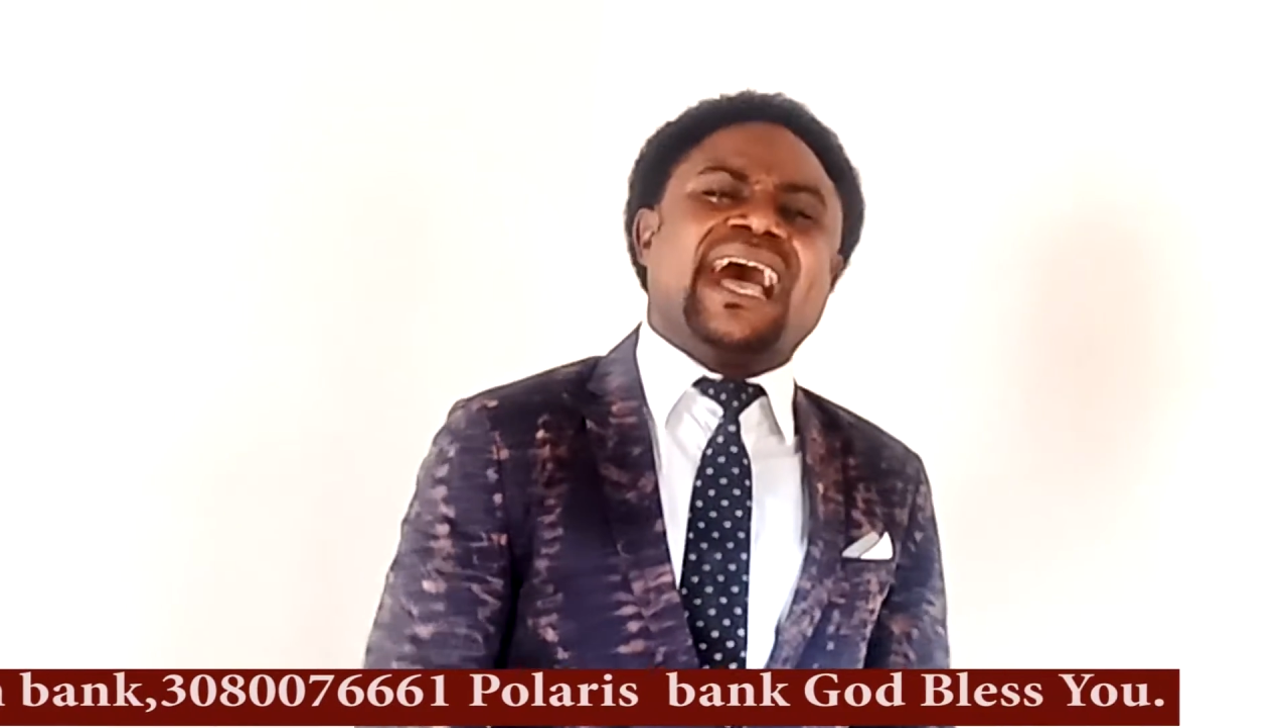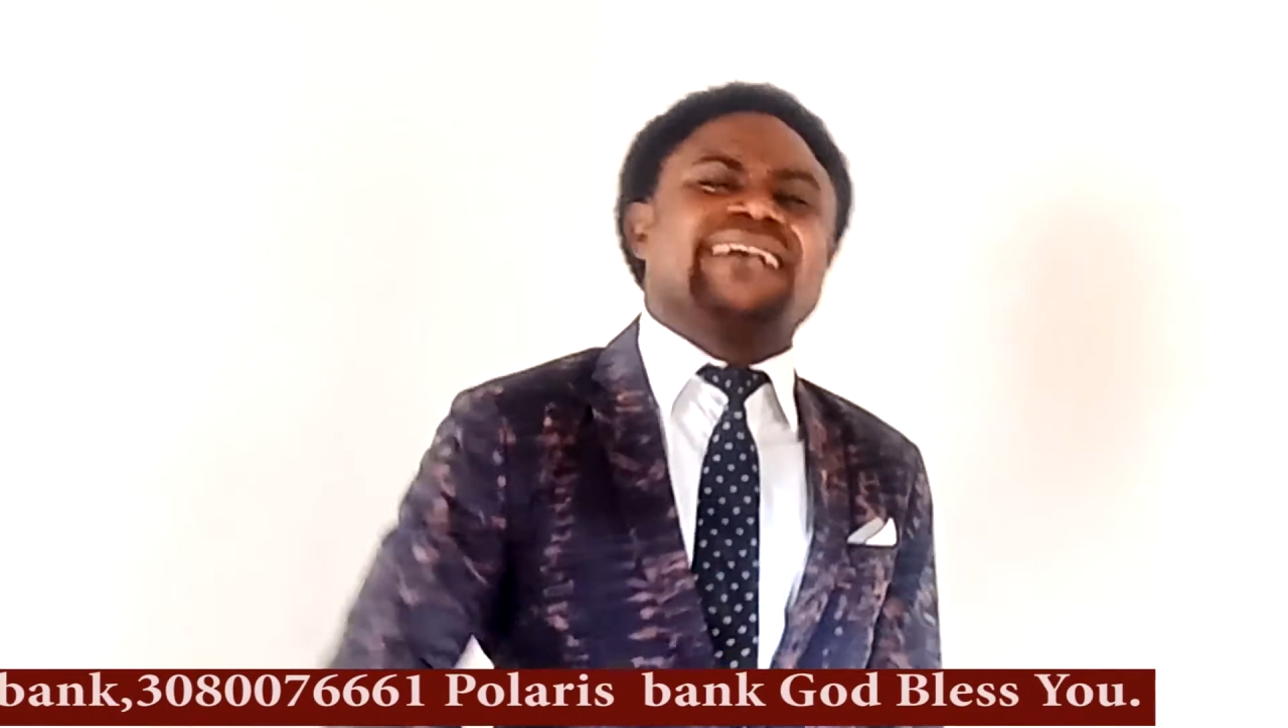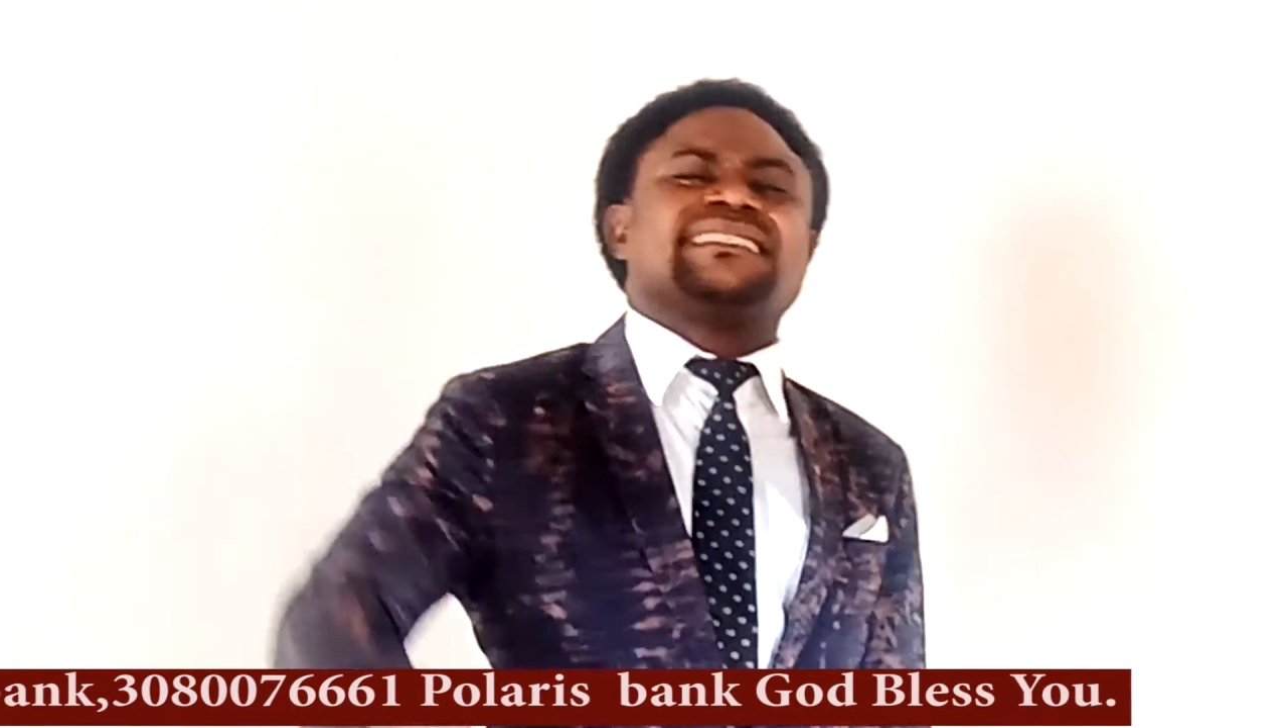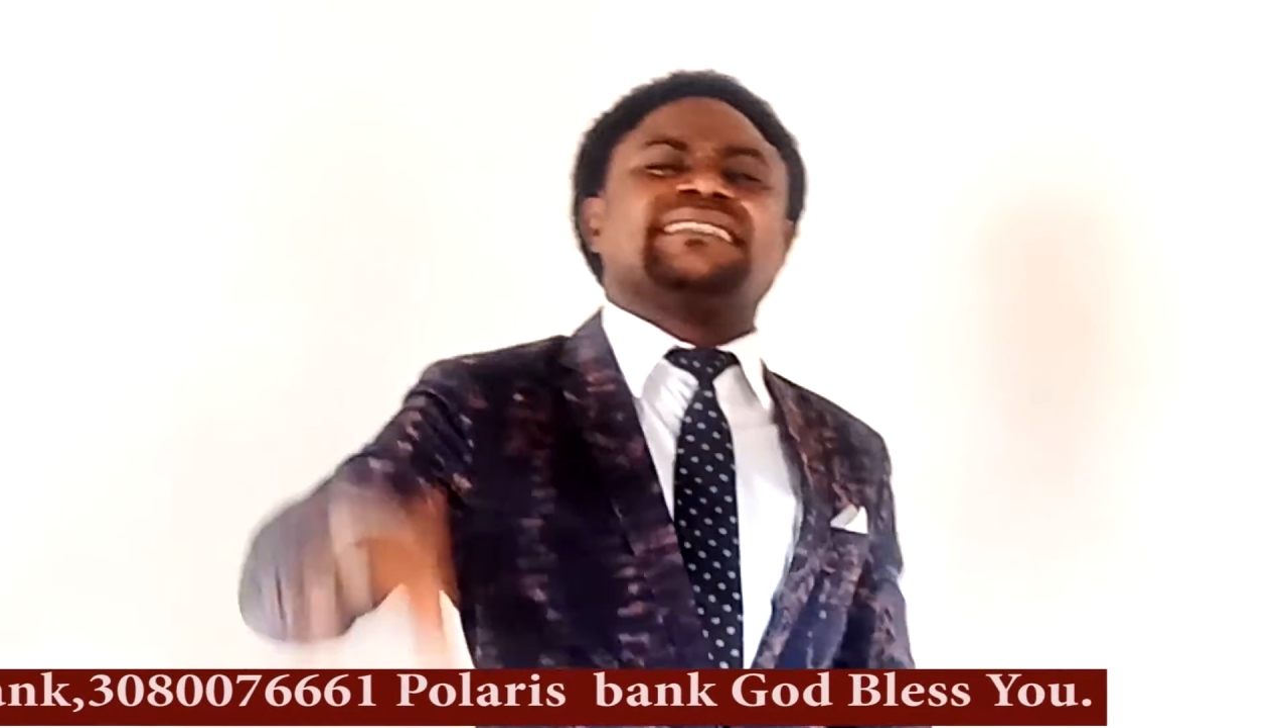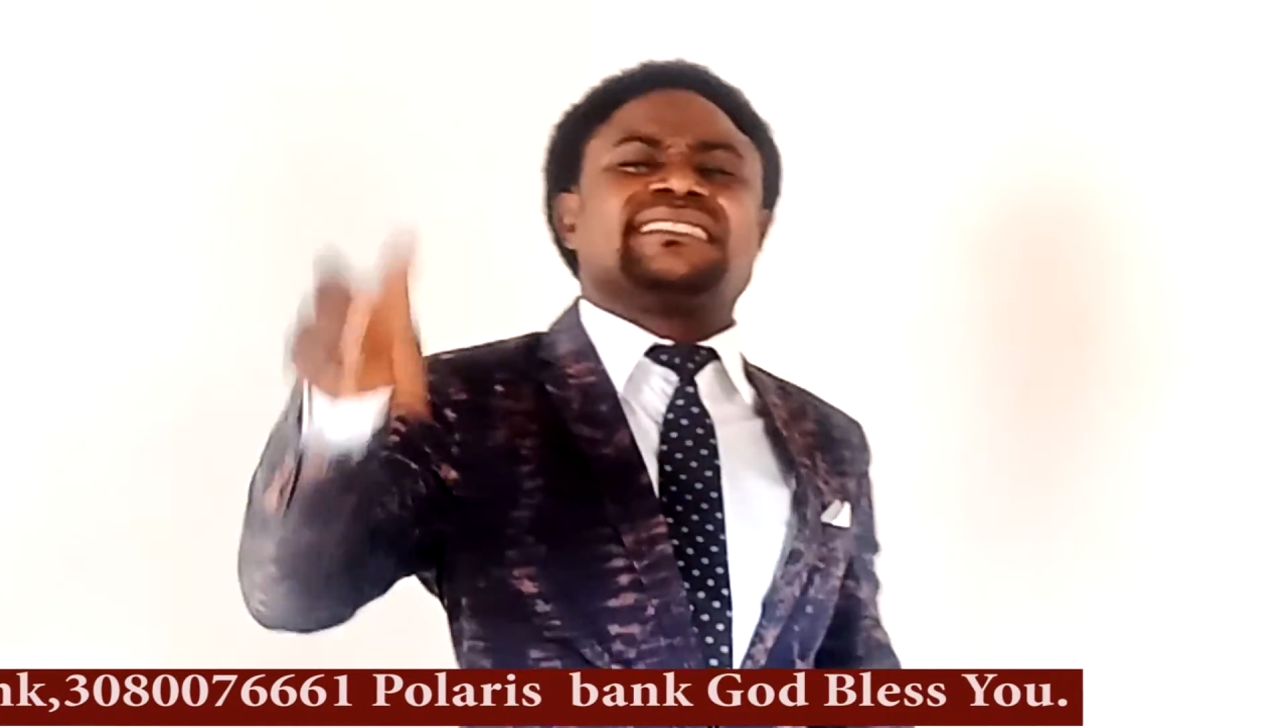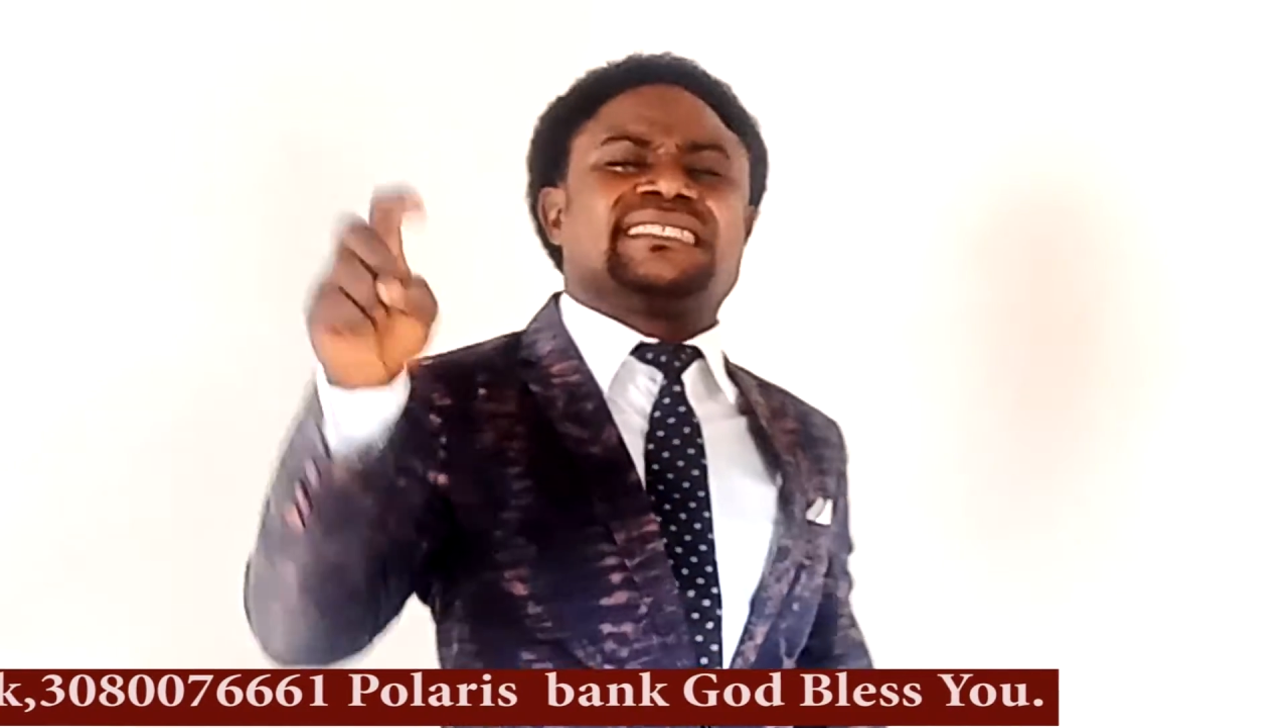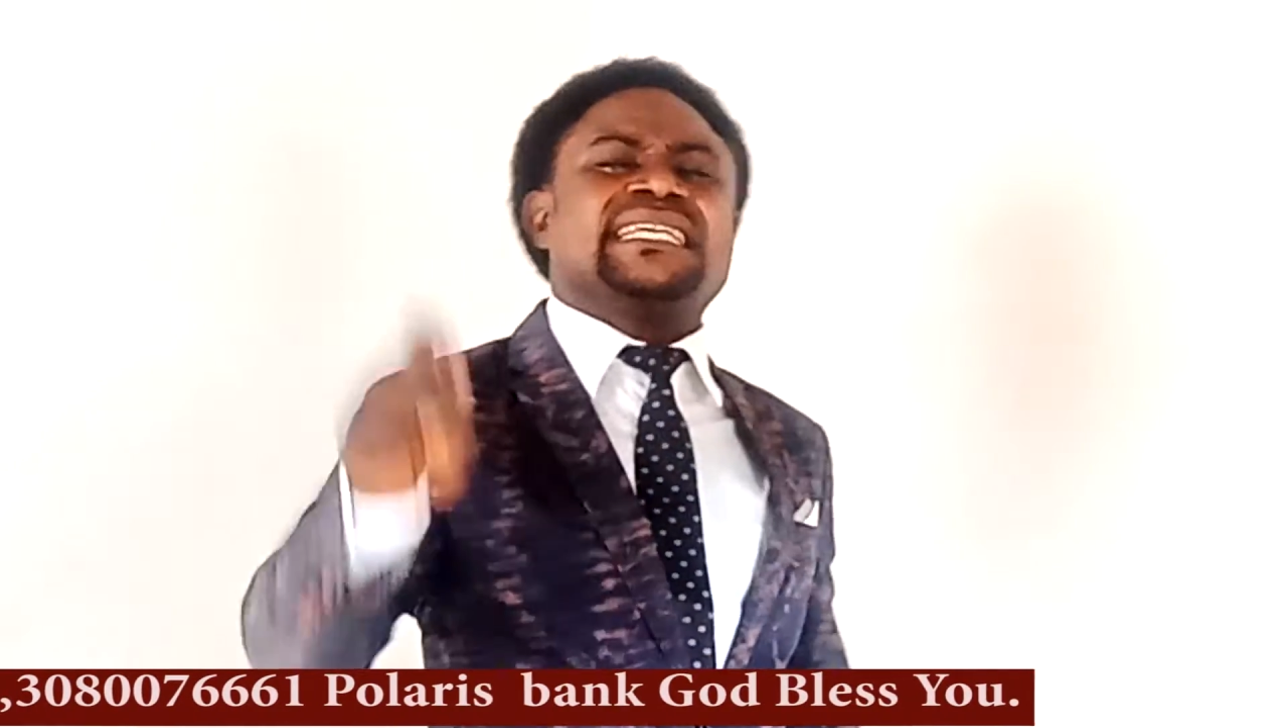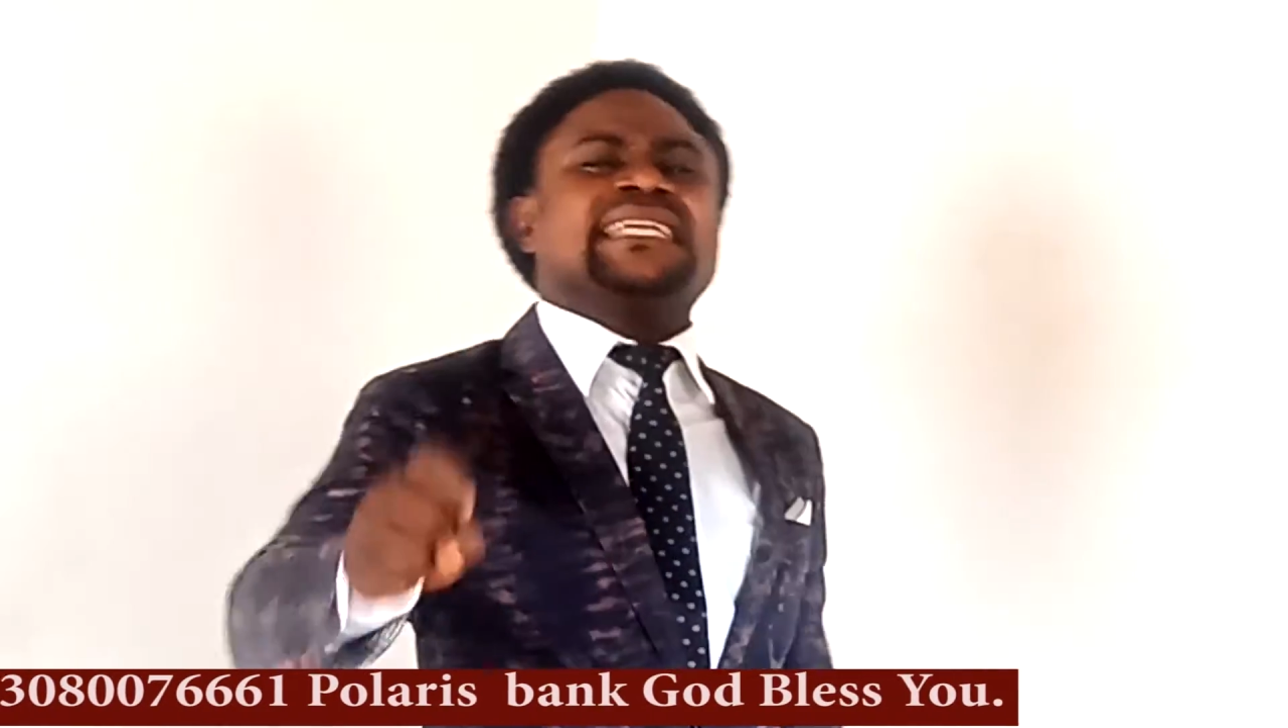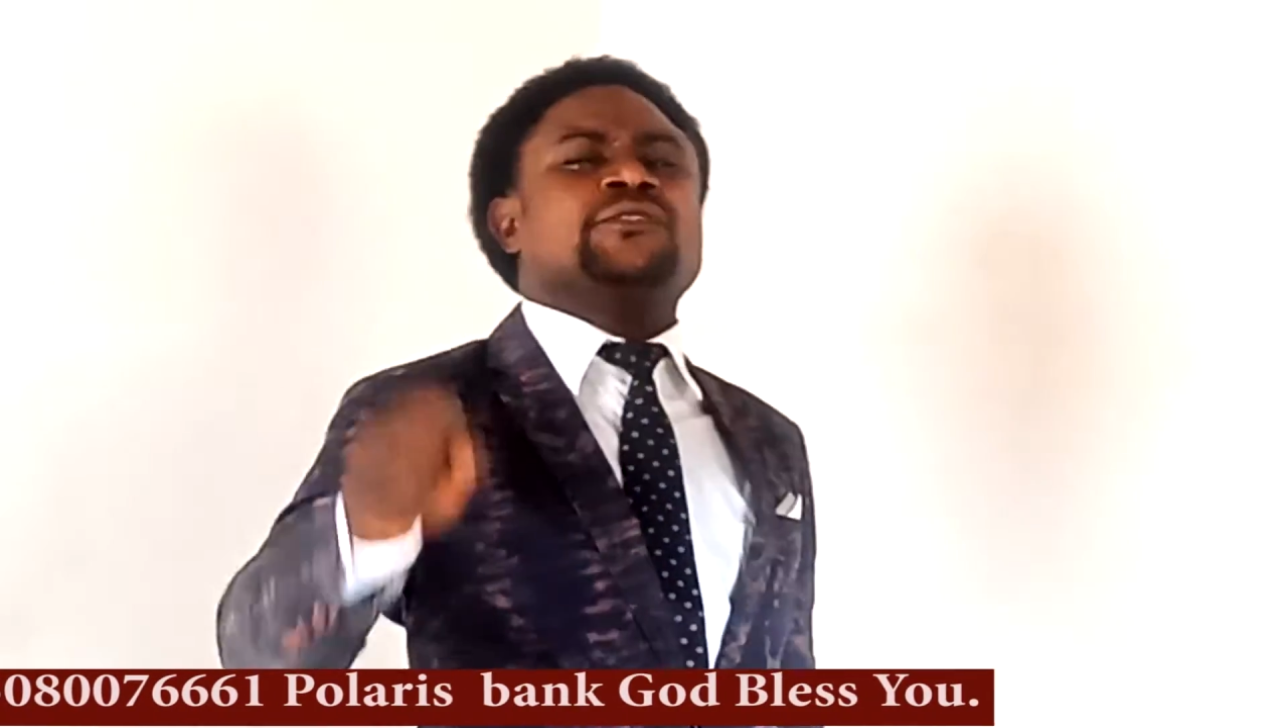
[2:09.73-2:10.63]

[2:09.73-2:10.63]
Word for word: as a seed